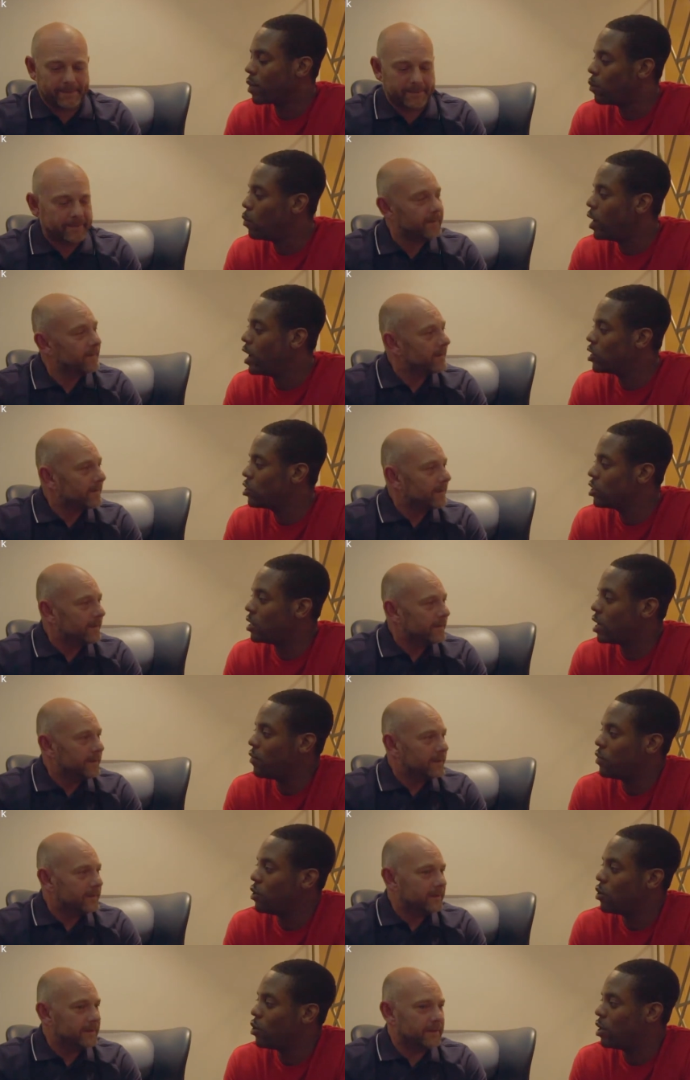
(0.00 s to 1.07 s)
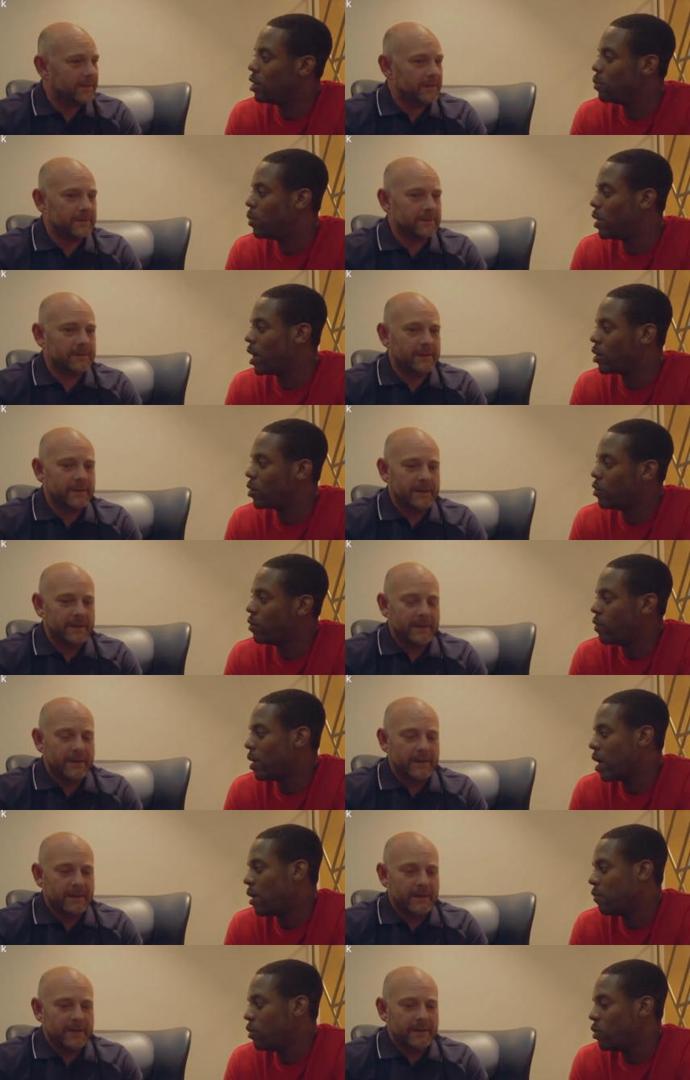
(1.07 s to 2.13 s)
Speaker 1: what extras have you got on your bike or
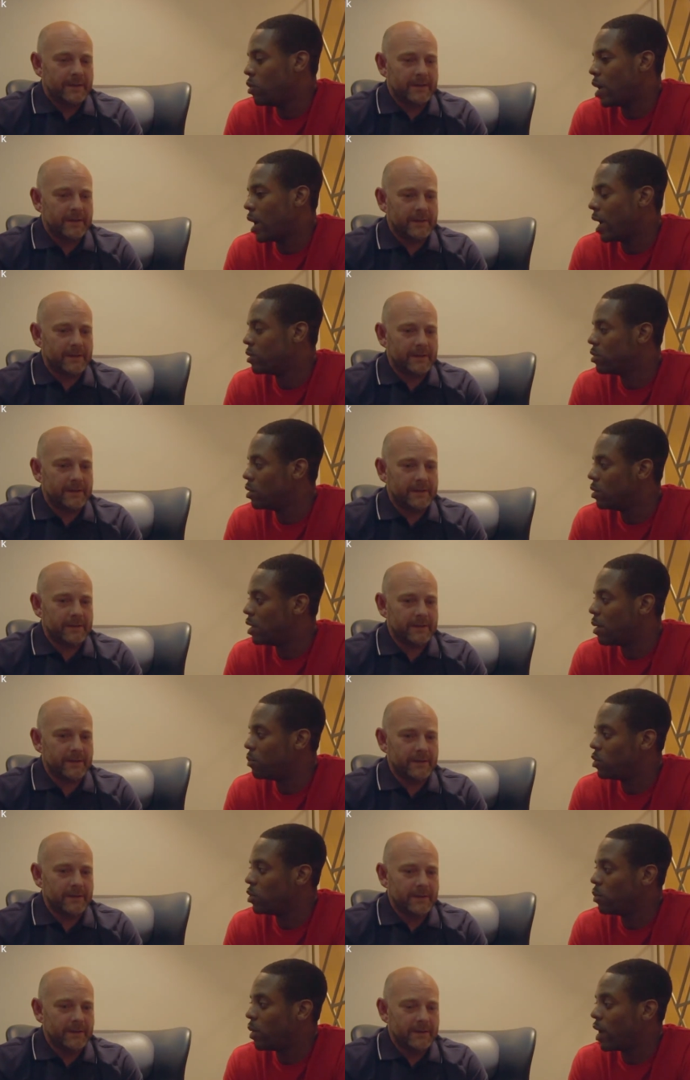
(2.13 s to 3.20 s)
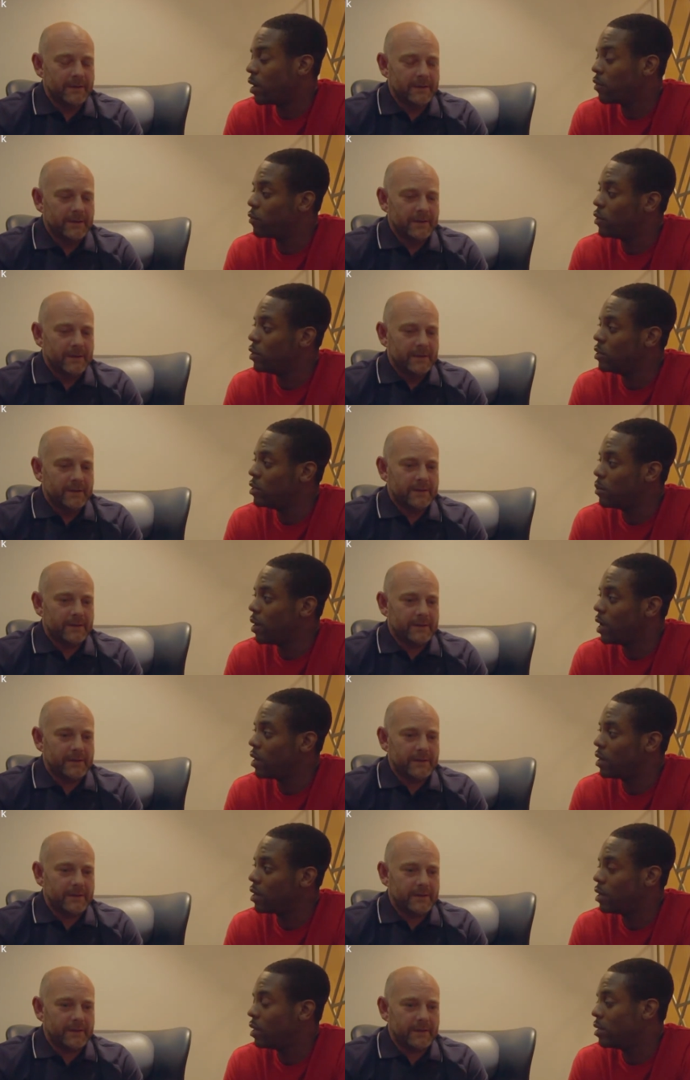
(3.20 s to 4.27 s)
have you had to adapt your bike for you to make?
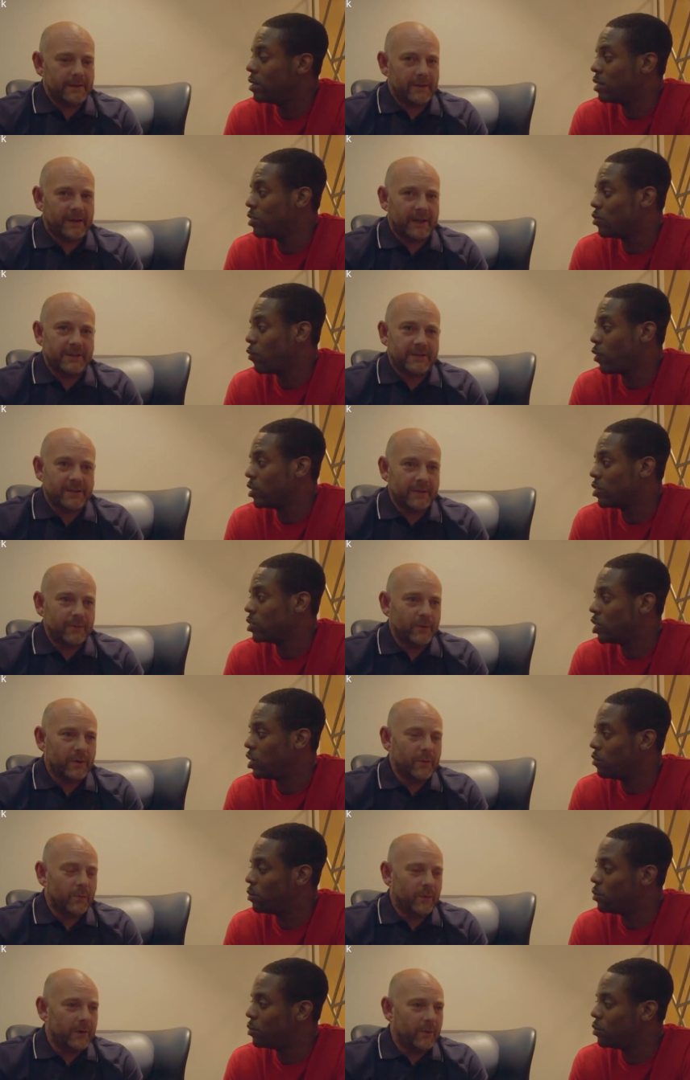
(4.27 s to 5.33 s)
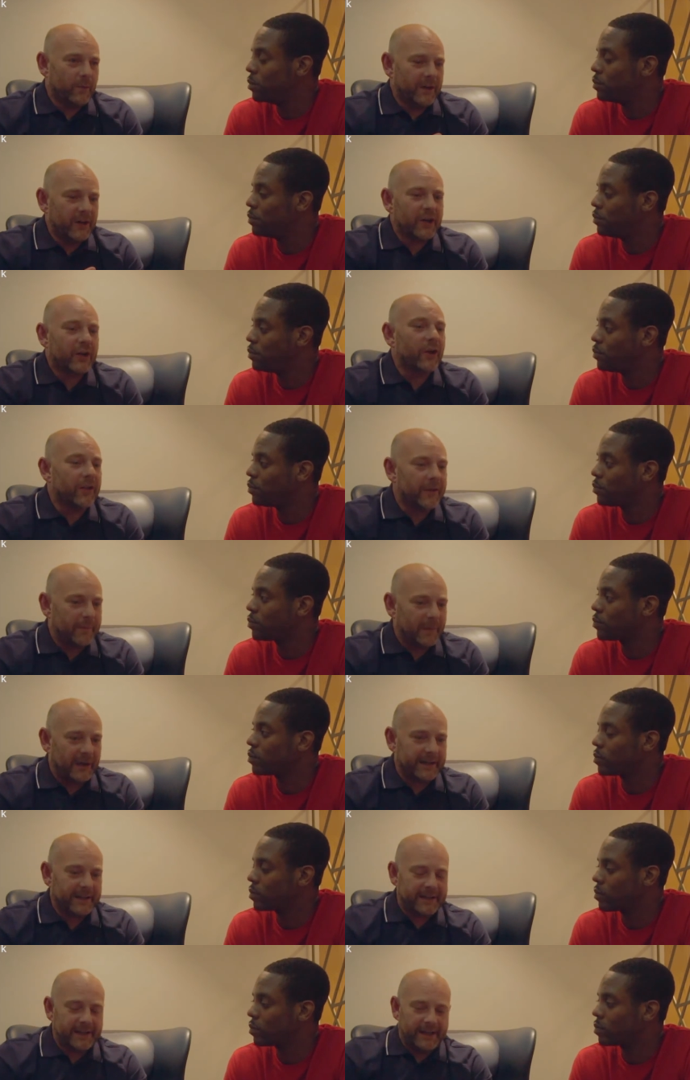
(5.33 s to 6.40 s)
Okay, so
Speaker 2: when I got the
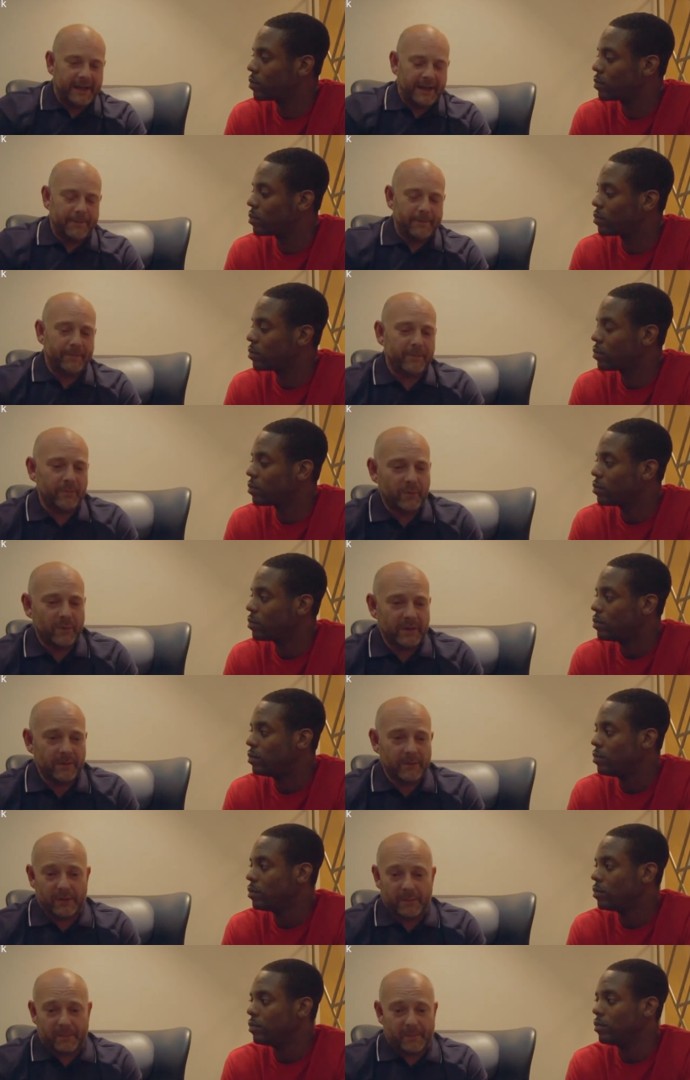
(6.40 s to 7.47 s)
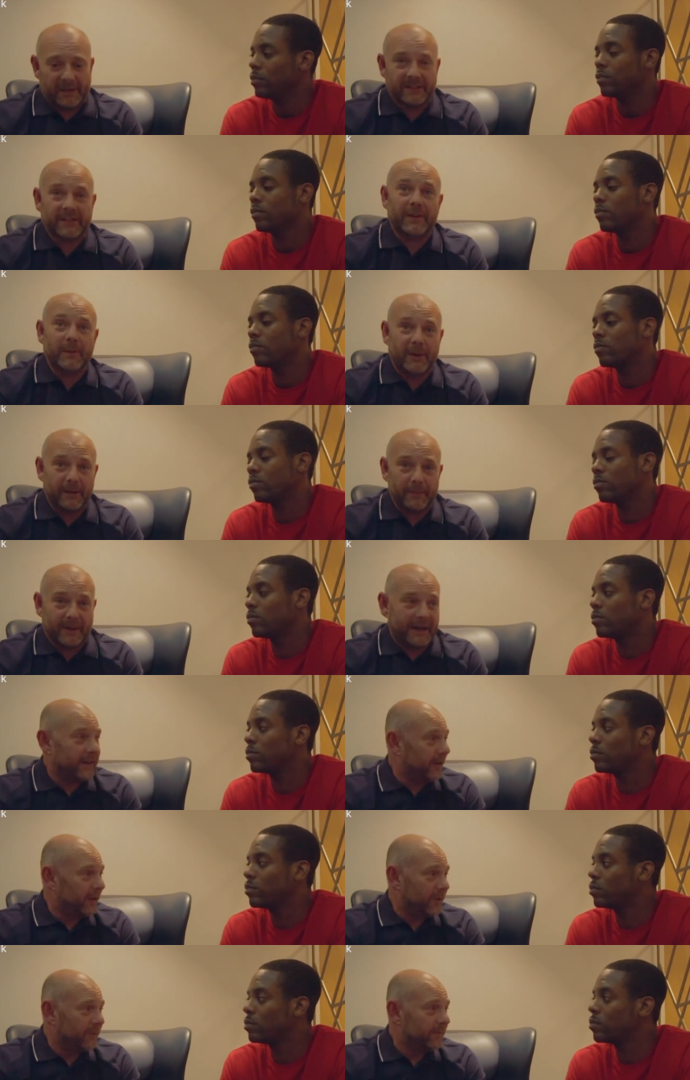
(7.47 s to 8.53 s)
bike, um, we picked up the bike
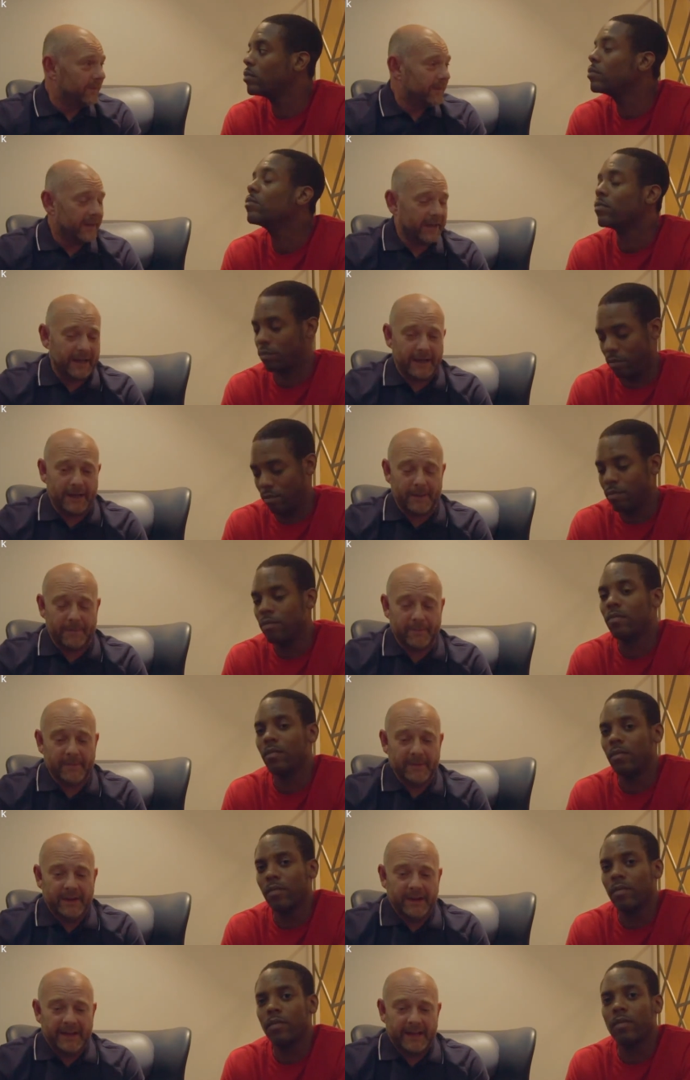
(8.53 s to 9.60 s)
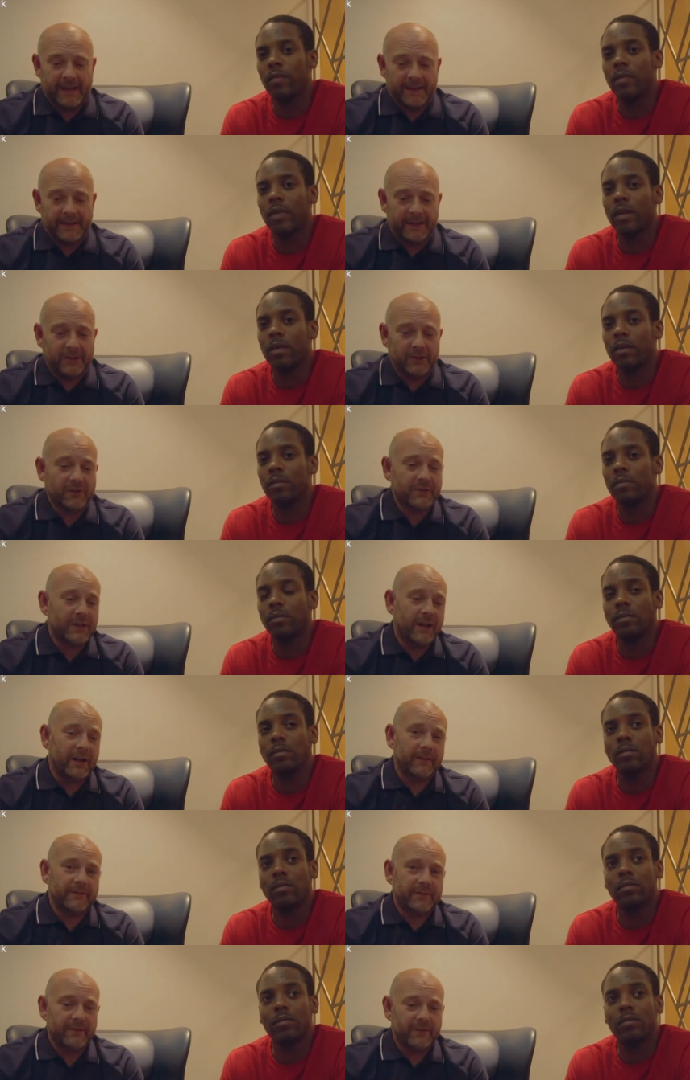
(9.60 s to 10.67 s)
brand new. Um, and then you start,